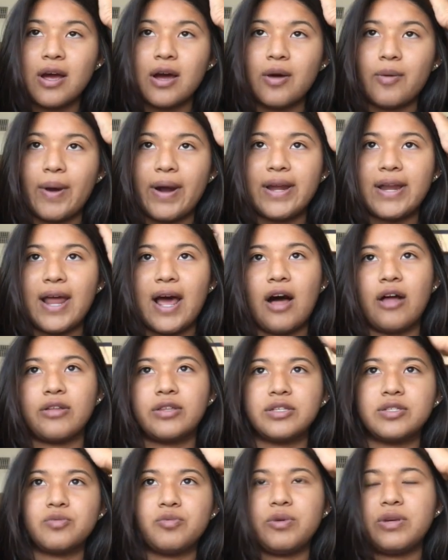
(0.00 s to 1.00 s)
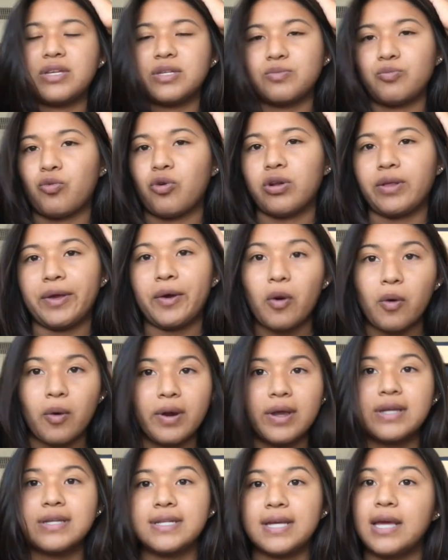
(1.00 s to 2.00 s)
Right now this week is more like
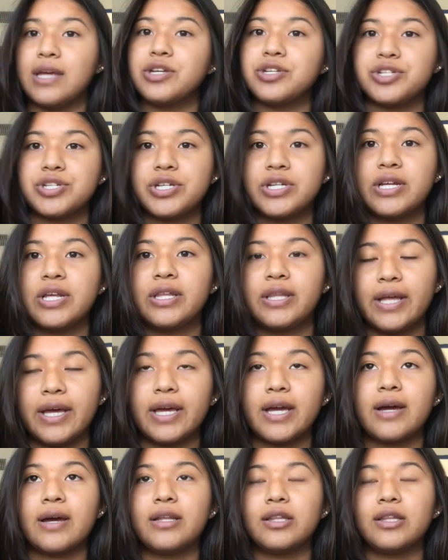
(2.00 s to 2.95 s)
orientation and